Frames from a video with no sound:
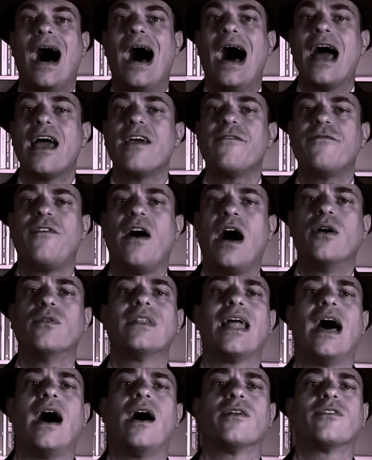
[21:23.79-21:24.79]
I
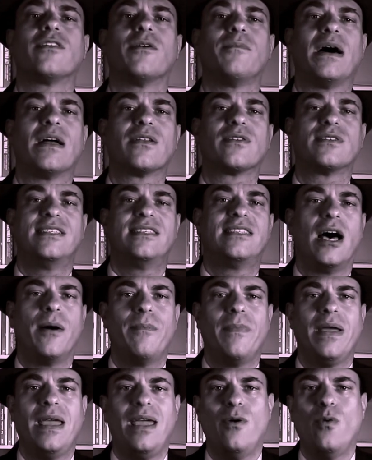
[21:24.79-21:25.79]
found out about
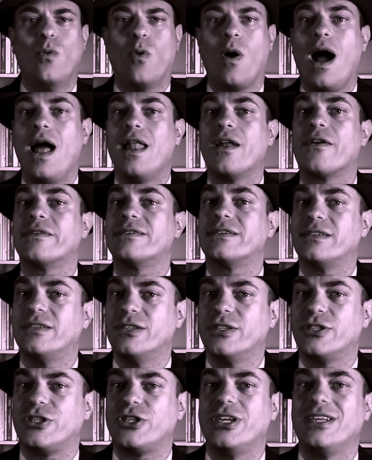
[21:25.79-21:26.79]
Zombie while
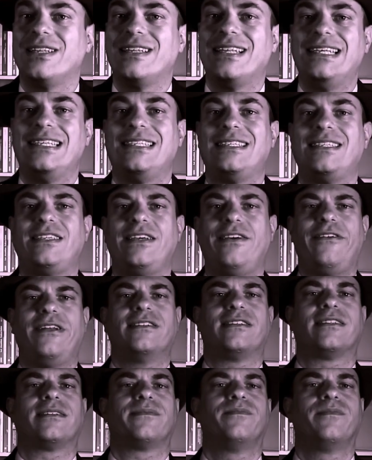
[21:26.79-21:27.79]
researching this
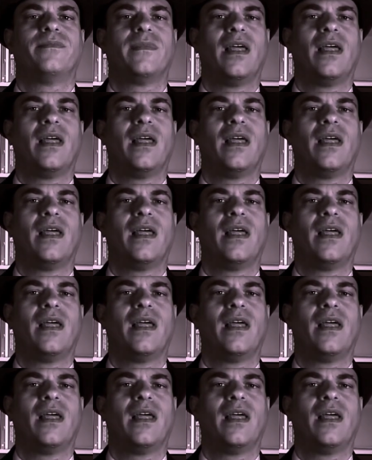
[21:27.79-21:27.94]
series.